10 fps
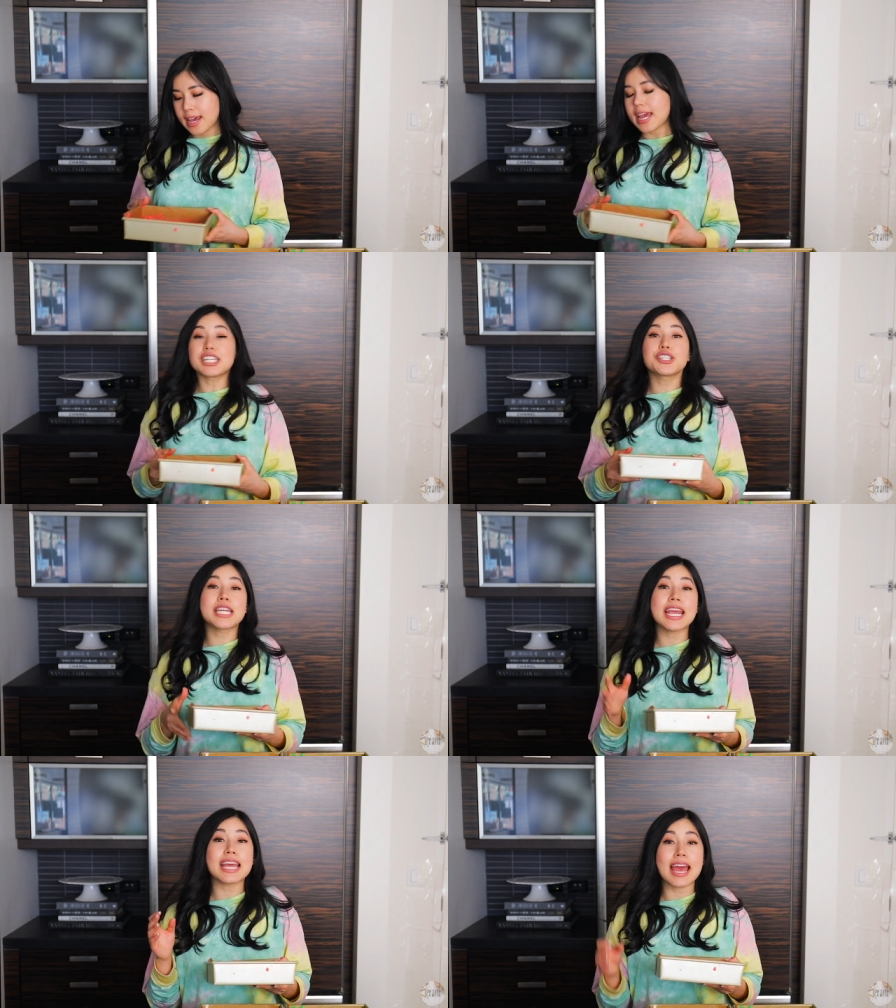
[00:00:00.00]
It should
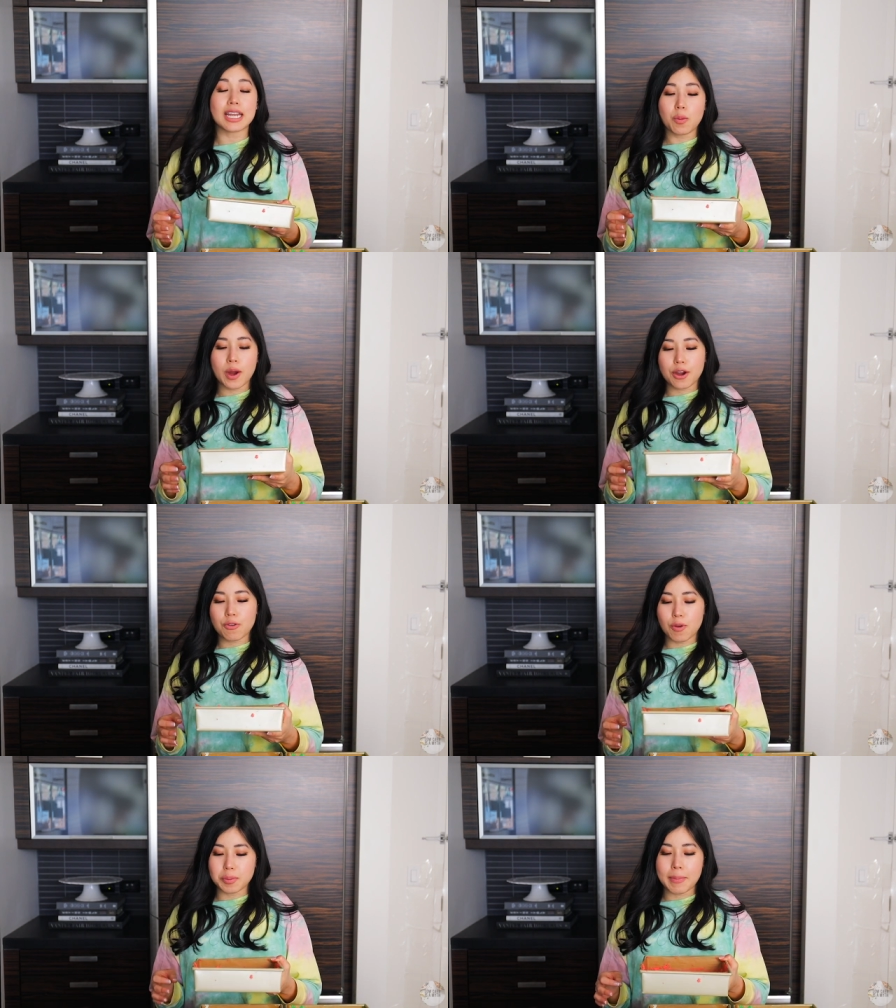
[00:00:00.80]
take anywhere
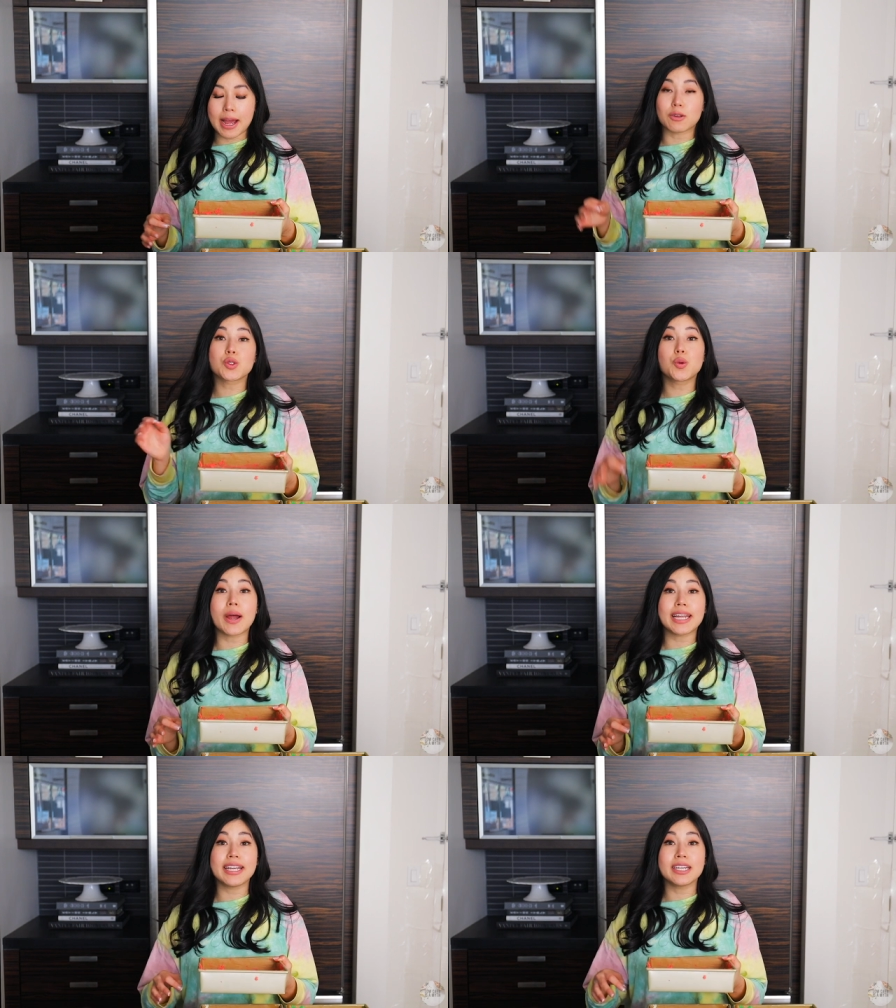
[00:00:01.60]
from about
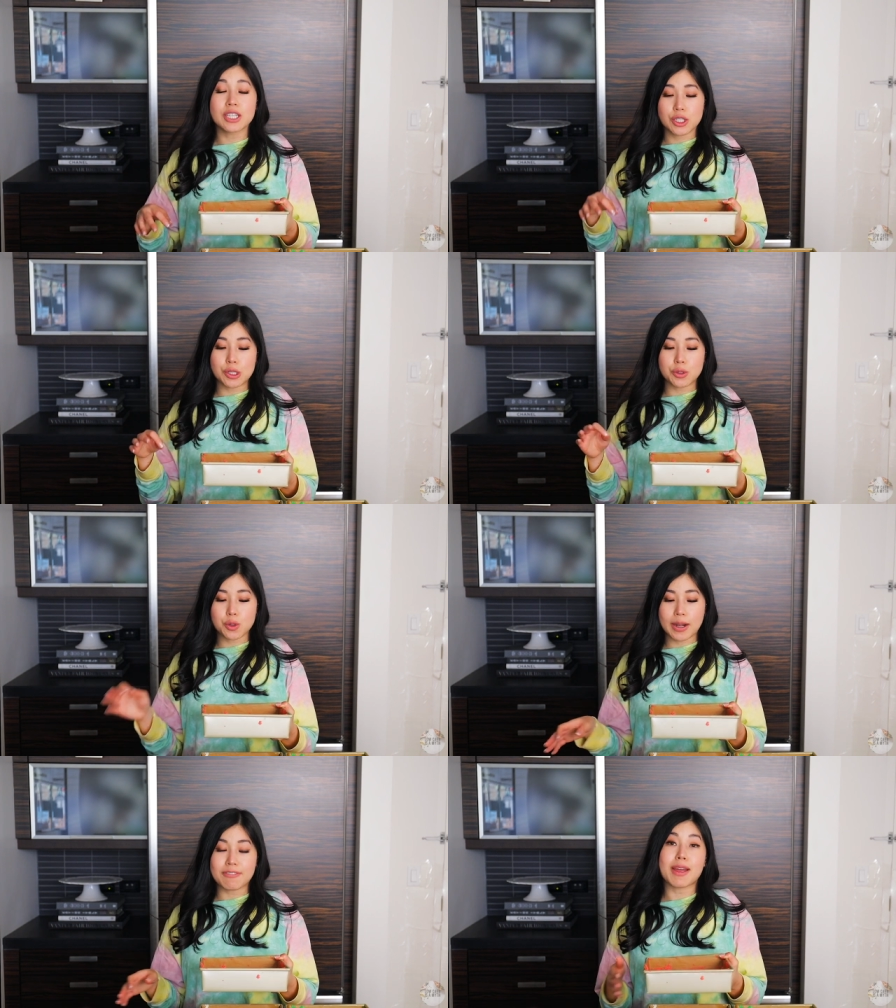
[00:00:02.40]
20 to
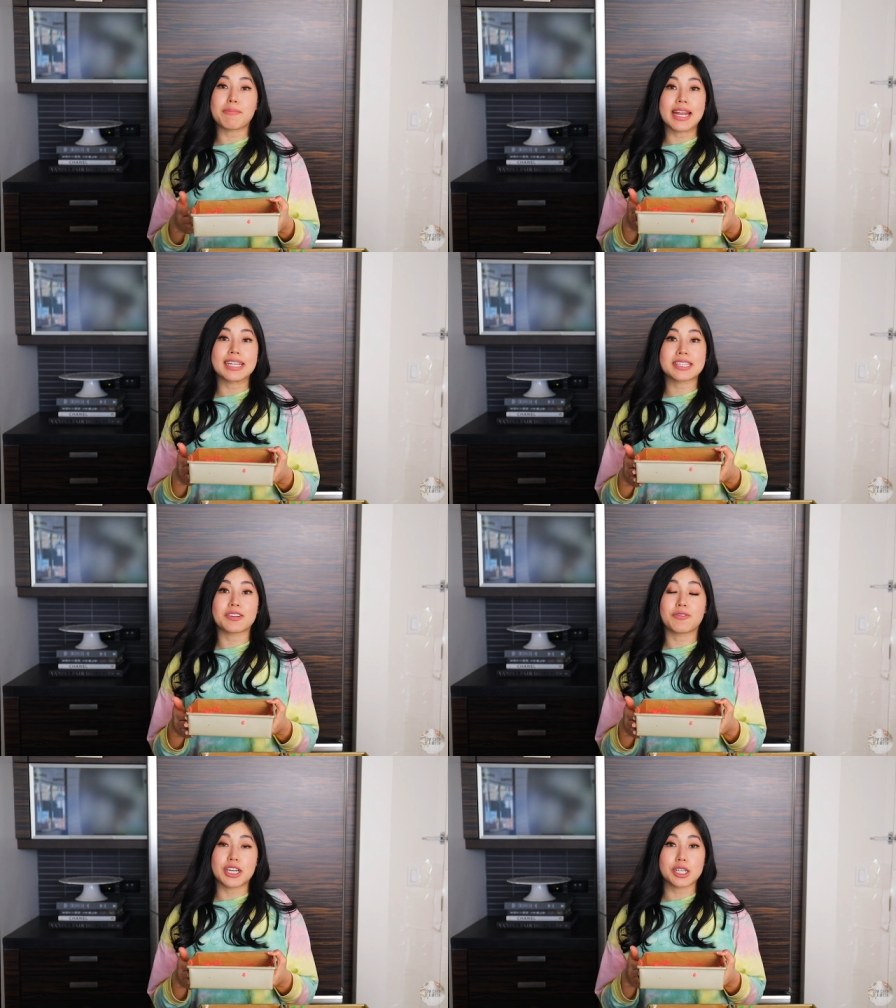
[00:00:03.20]
25 minutes
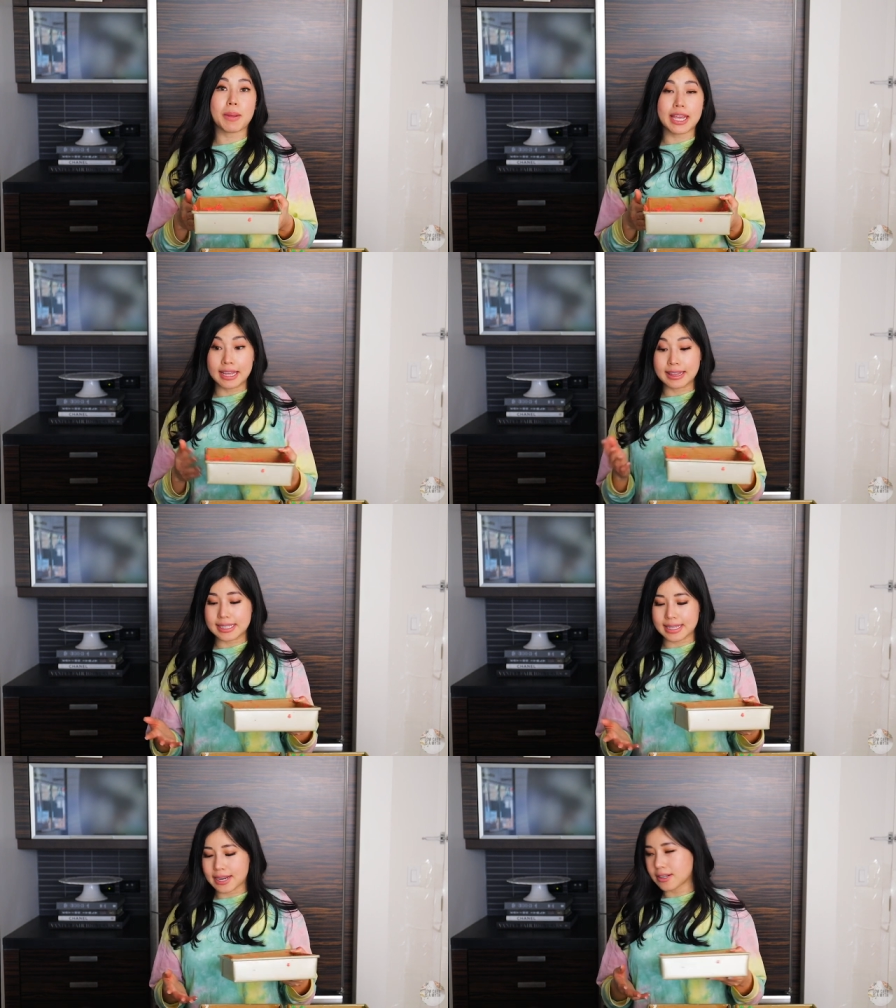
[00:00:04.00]
to finish baking
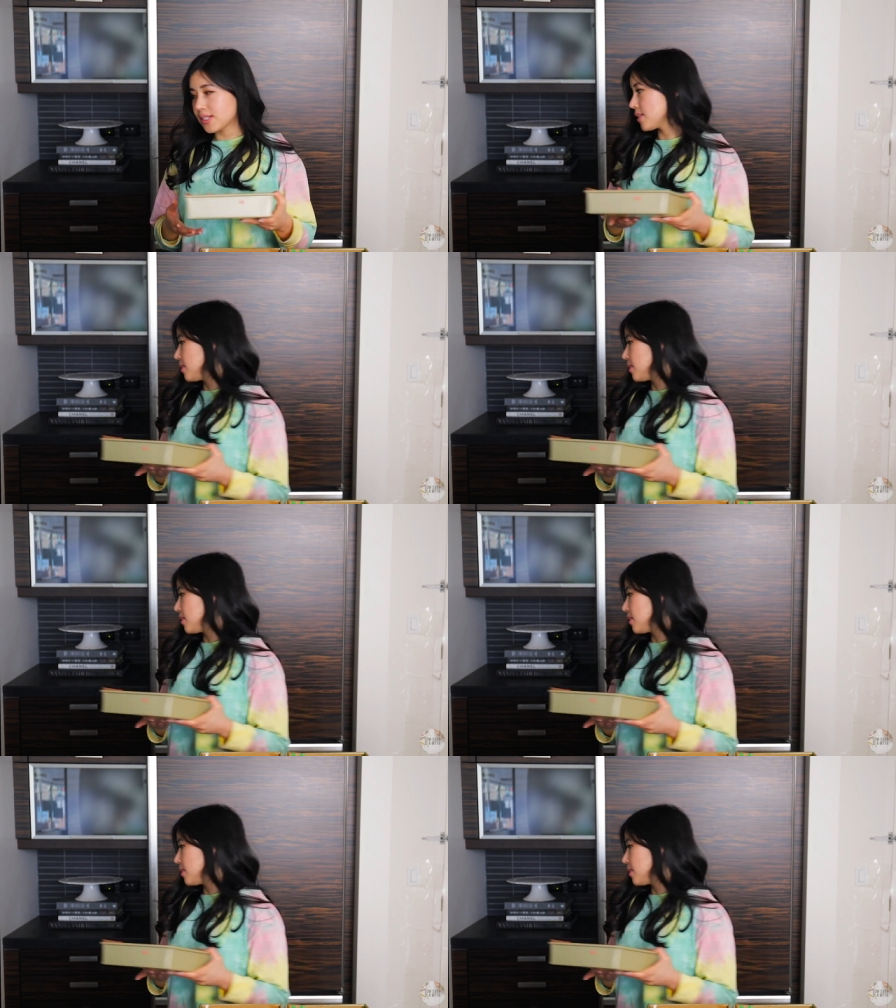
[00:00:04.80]
these layers.